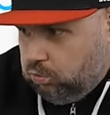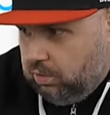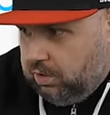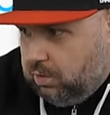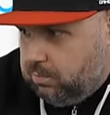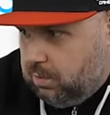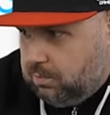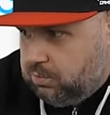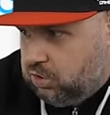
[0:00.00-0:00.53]

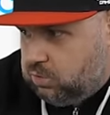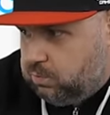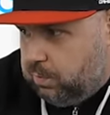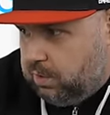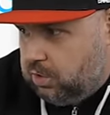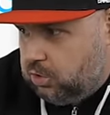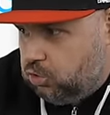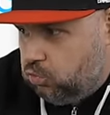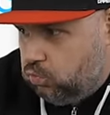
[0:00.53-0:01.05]
I'll show you
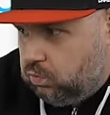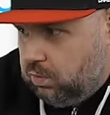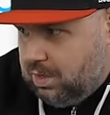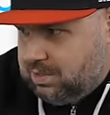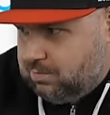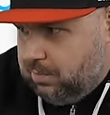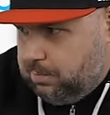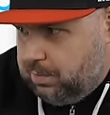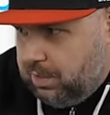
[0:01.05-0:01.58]
now.
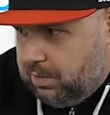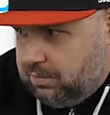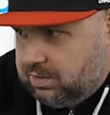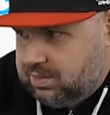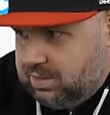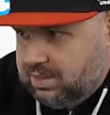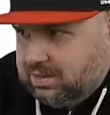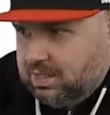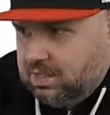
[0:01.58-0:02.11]
First we have
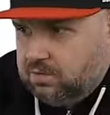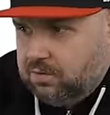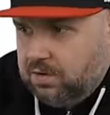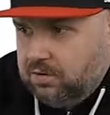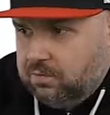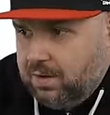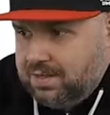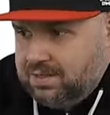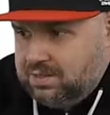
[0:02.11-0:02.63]
Wi-Fi
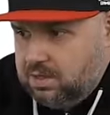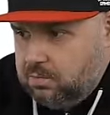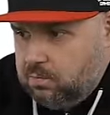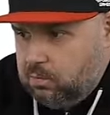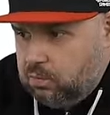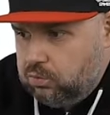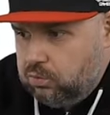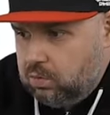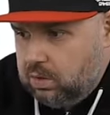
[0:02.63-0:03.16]
seven module,
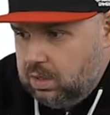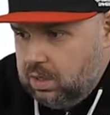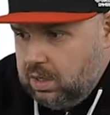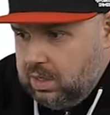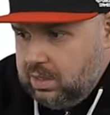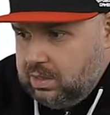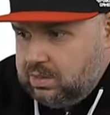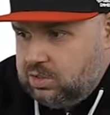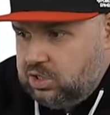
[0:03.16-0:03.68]
now we have
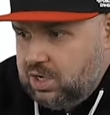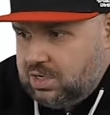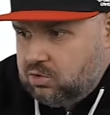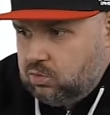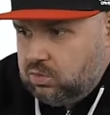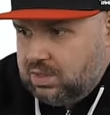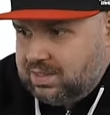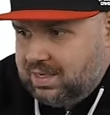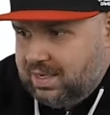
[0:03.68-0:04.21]
Connect
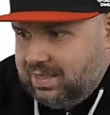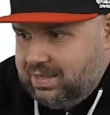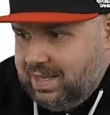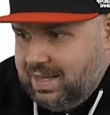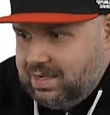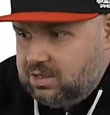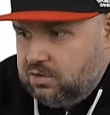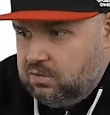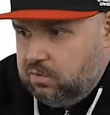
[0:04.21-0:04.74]
two,
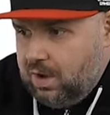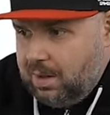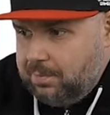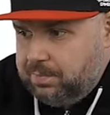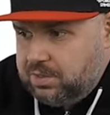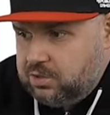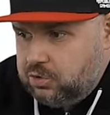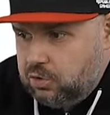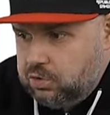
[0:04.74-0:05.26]
five
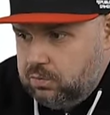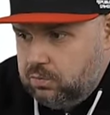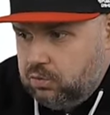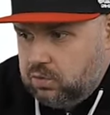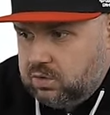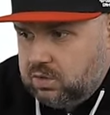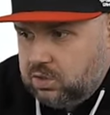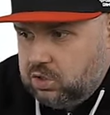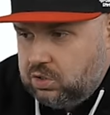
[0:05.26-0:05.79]
ninety-four by
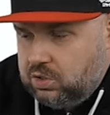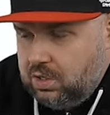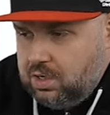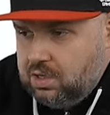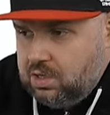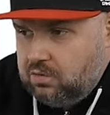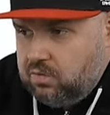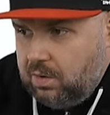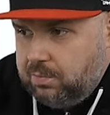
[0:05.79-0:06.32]
two,
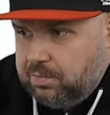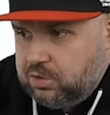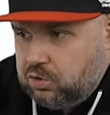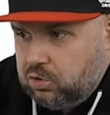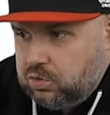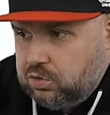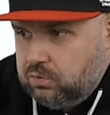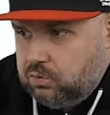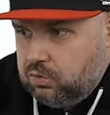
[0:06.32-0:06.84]
five
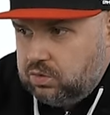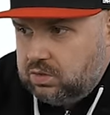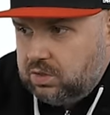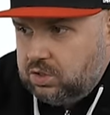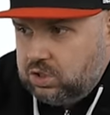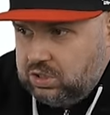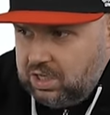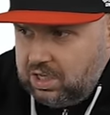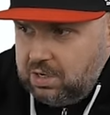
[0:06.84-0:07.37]
ninety-four.
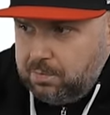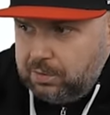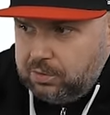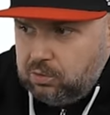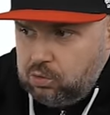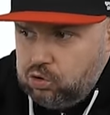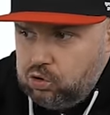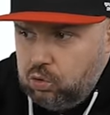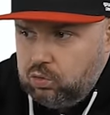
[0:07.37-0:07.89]
It is
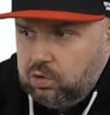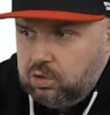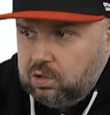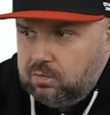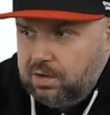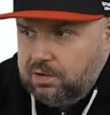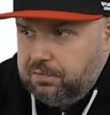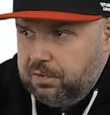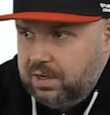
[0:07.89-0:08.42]
connected to
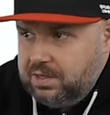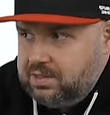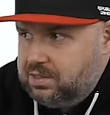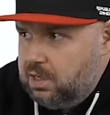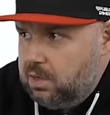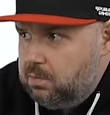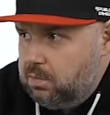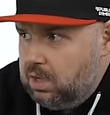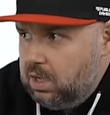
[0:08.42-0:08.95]
Wi-Fi
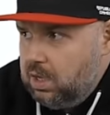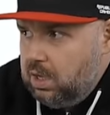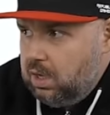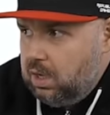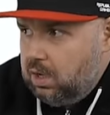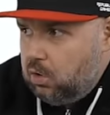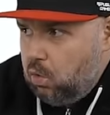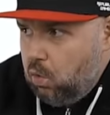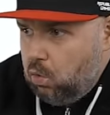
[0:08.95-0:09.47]
seven router
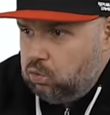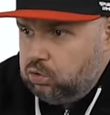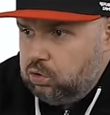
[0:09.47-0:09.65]
Xiaomi B